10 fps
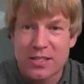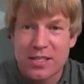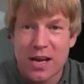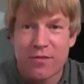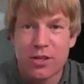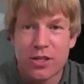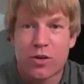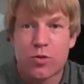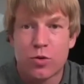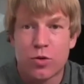It's got a
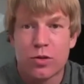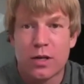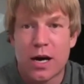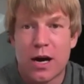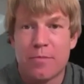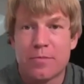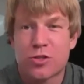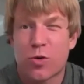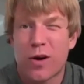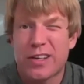really cool
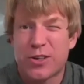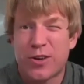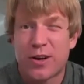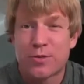story to it.